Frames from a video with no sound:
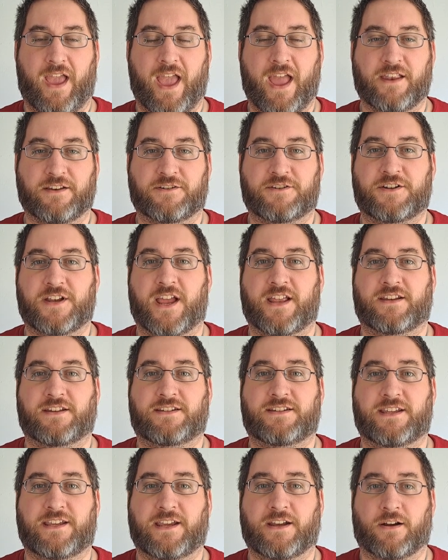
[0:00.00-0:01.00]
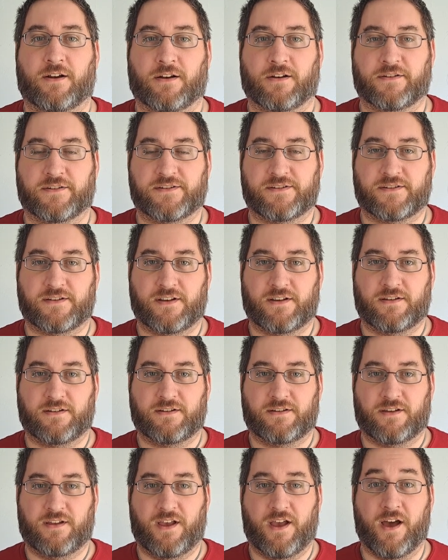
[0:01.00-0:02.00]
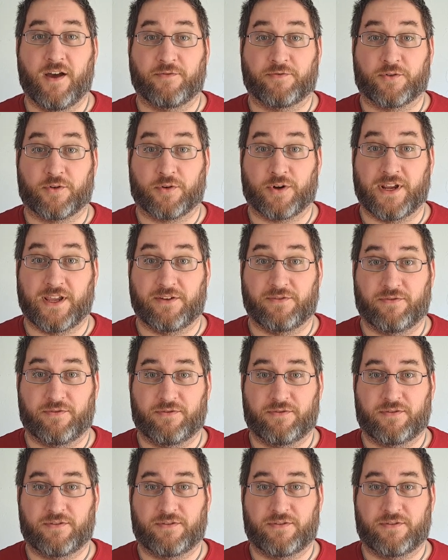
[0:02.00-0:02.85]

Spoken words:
and shed tears of grief,